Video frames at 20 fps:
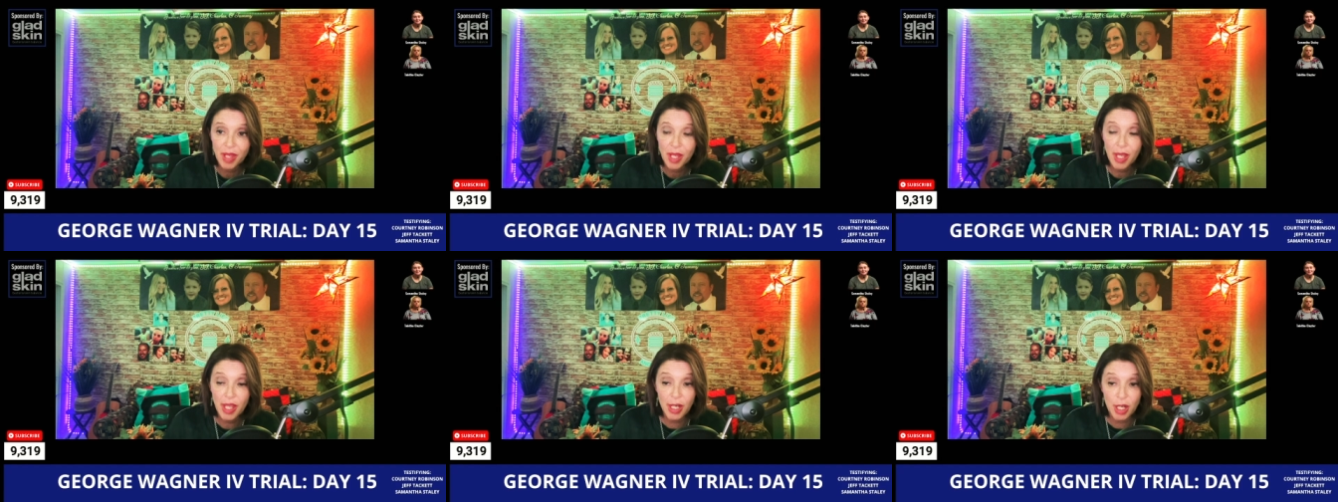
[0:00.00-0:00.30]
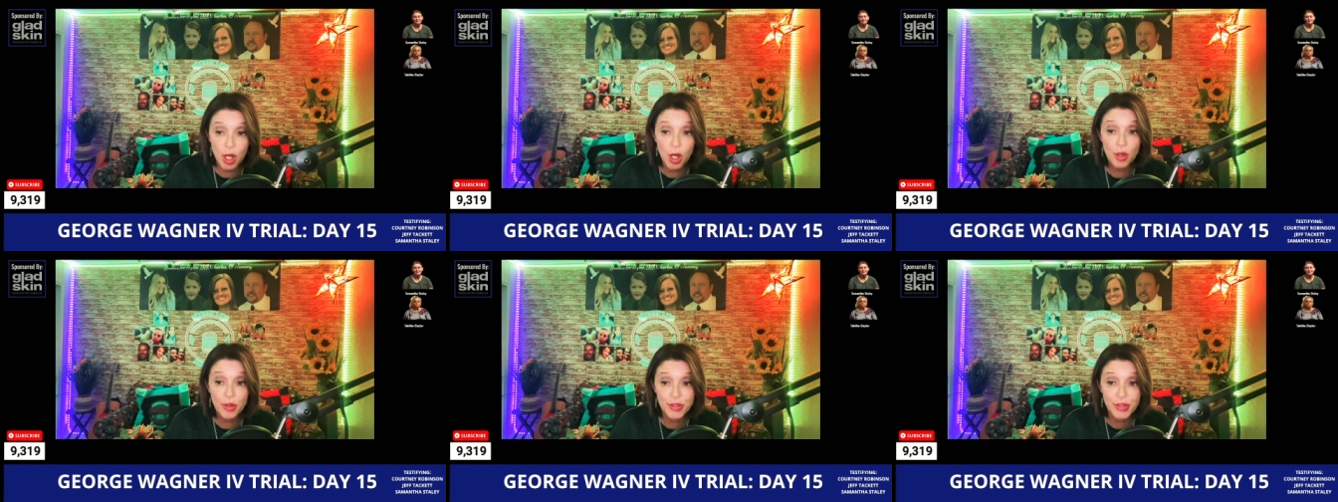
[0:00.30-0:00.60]
and
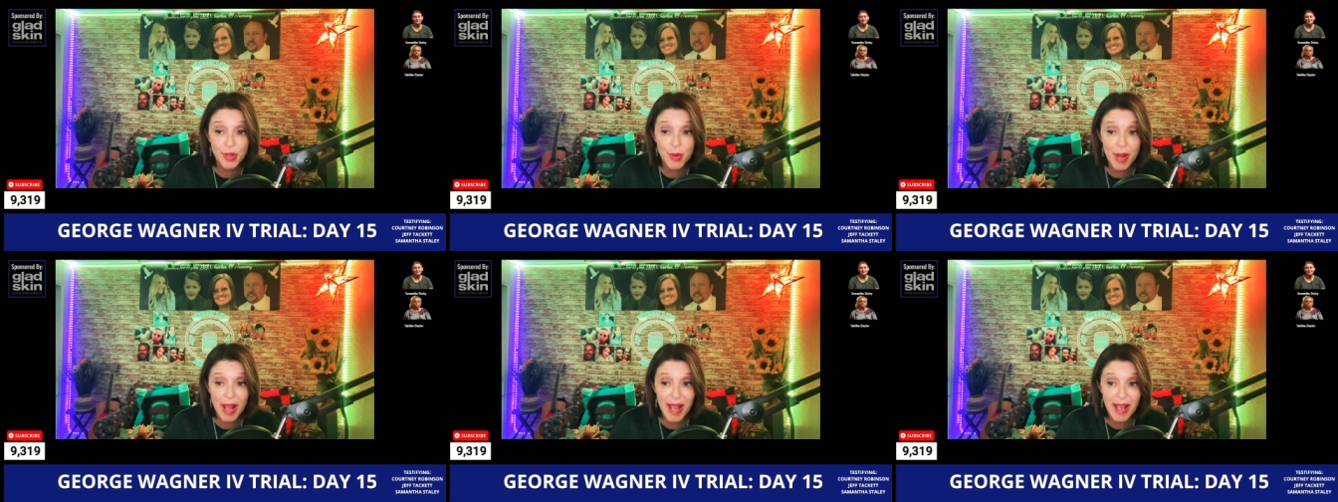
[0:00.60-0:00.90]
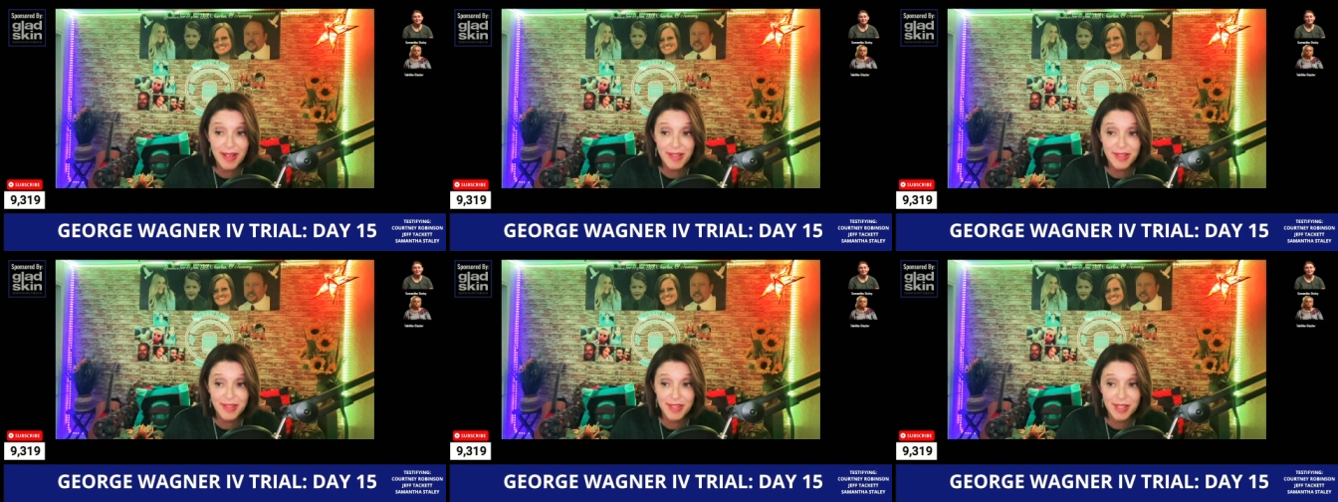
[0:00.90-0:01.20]
also
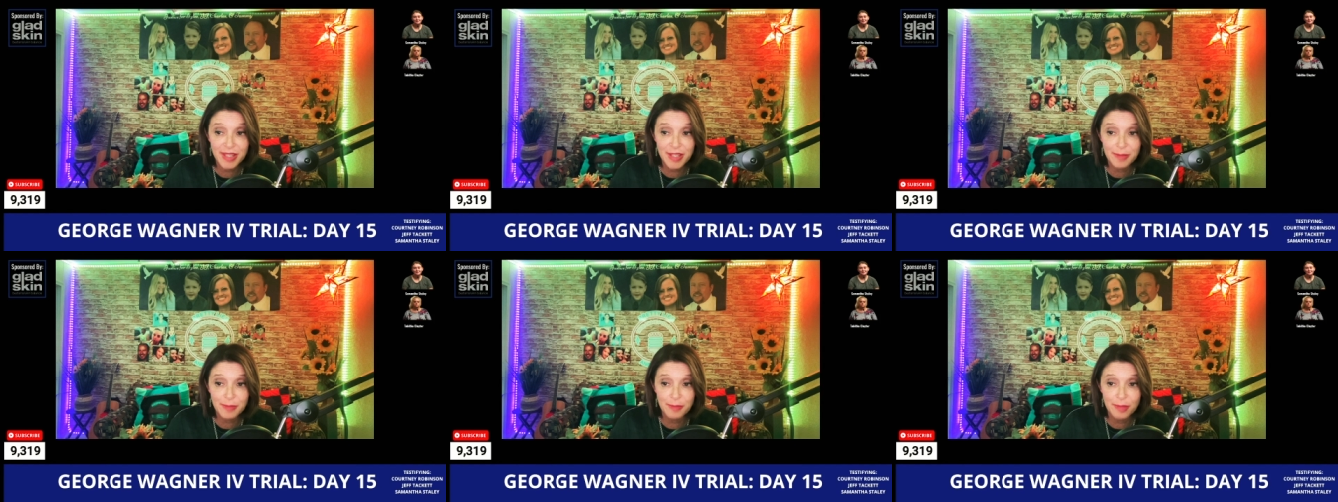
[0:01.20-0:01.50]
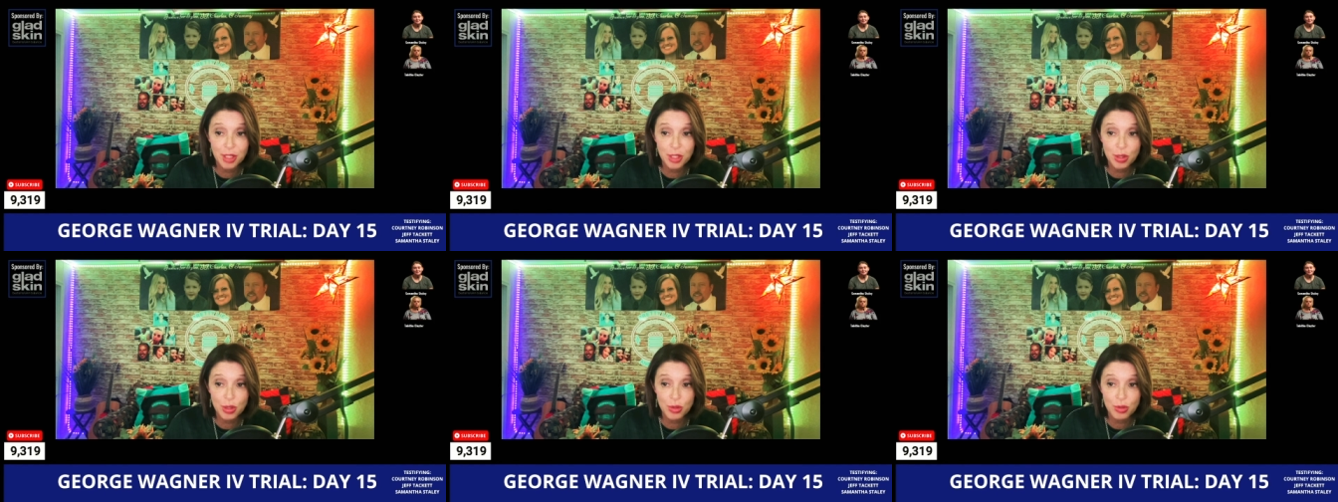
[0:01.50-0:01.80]
asked them
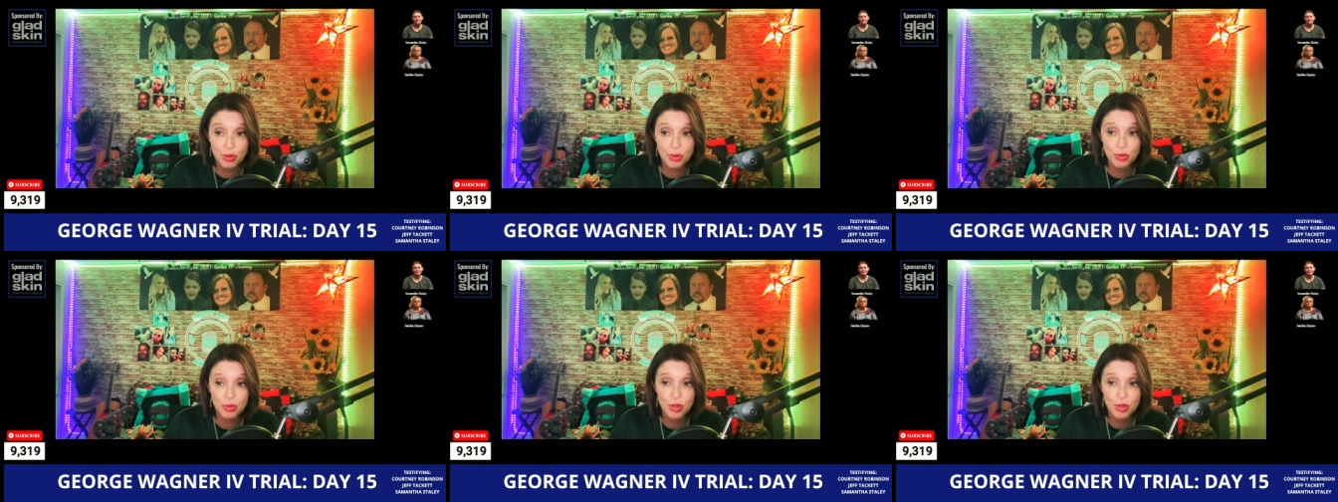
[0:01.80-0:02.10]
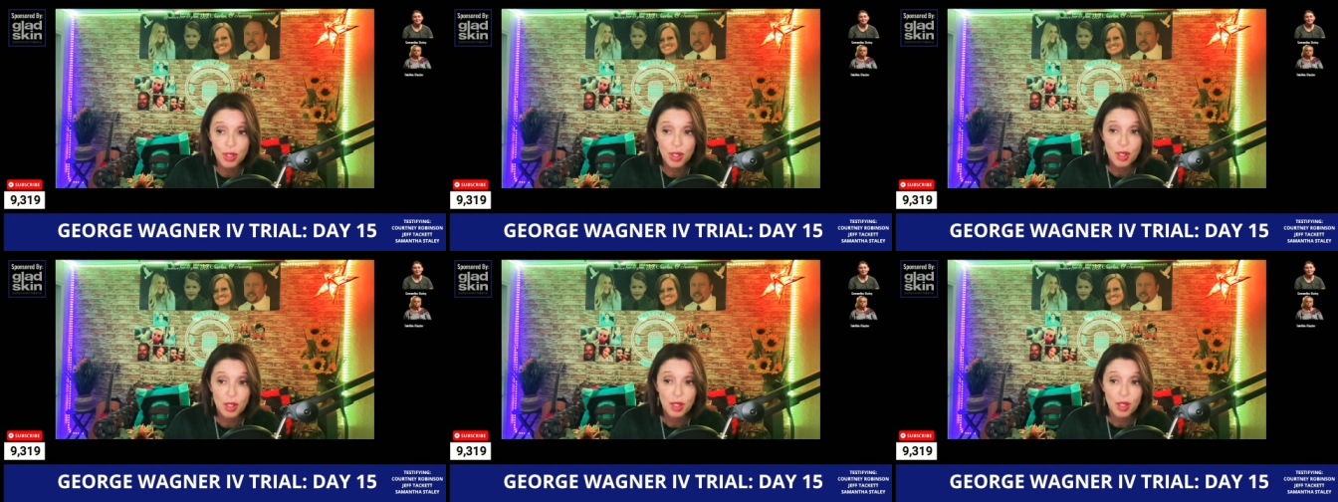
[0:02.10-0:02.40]
to
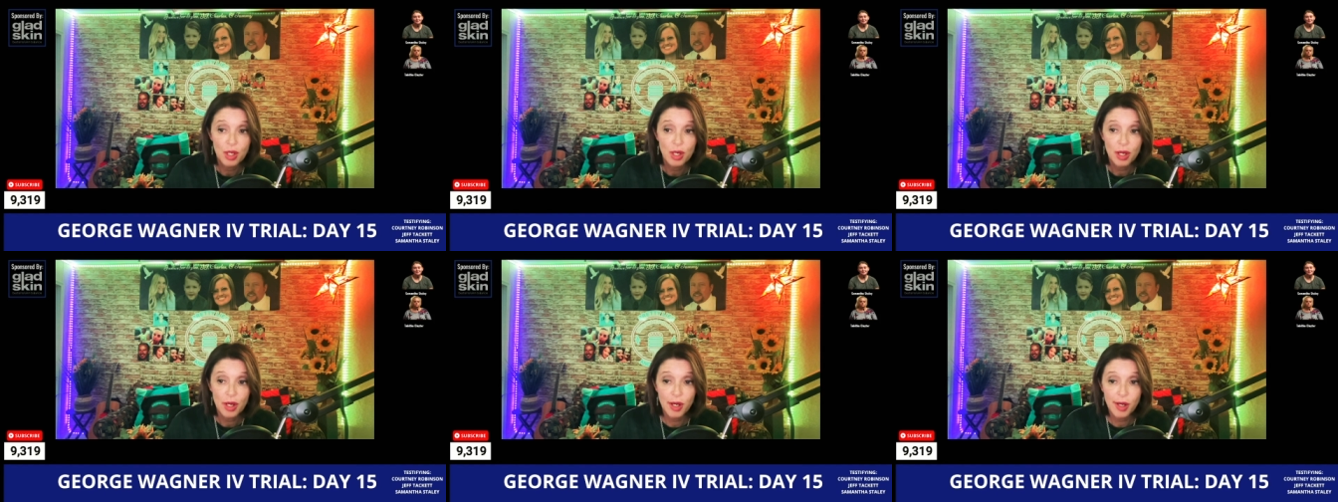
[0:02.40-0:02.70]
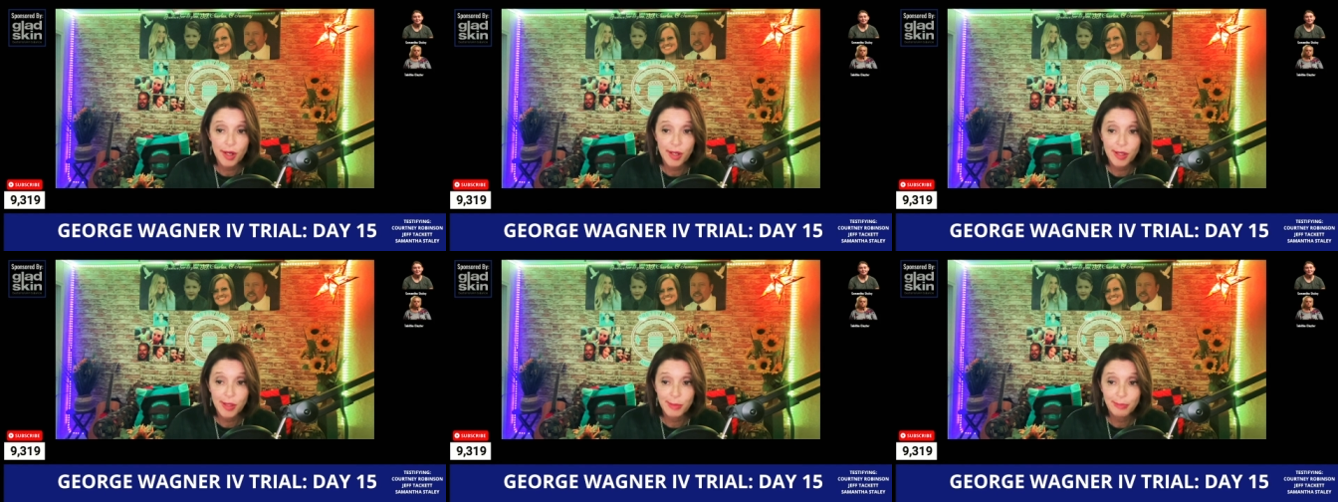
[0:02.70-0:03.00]

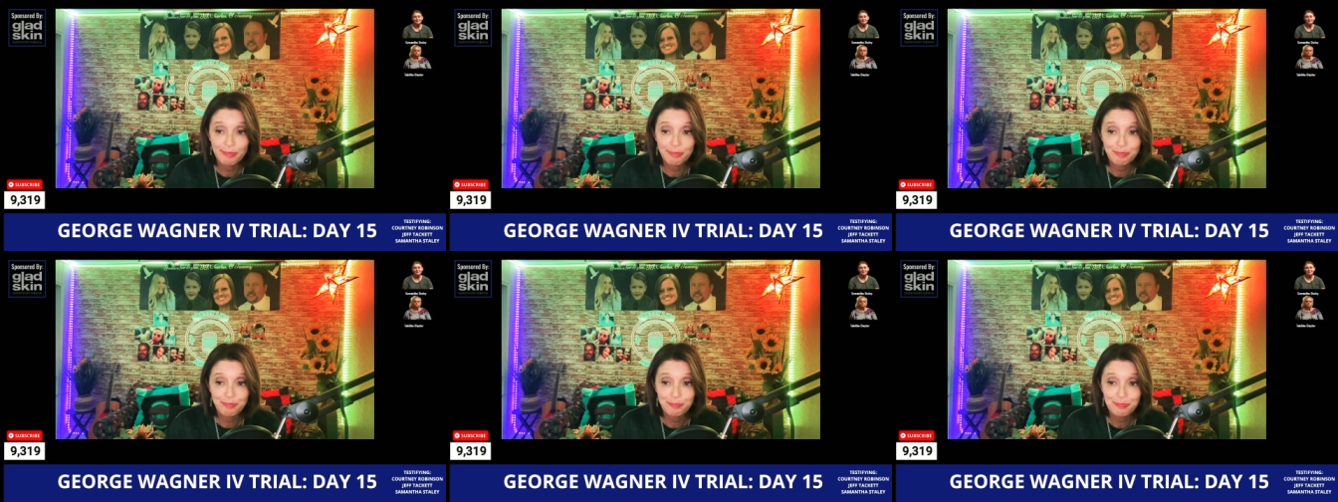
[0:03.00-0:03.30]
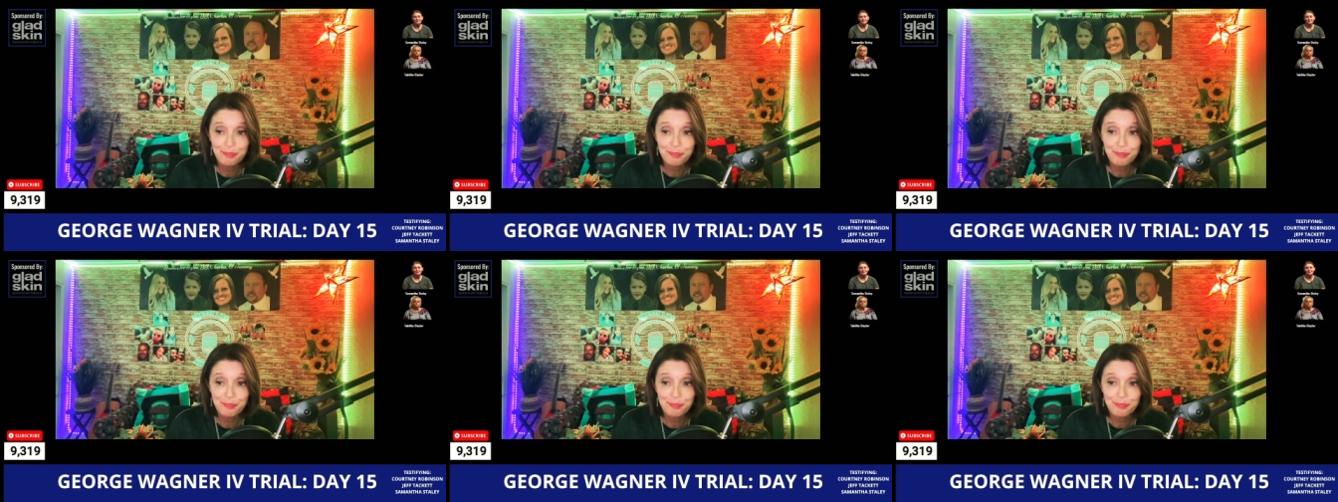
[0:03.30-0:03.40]
um,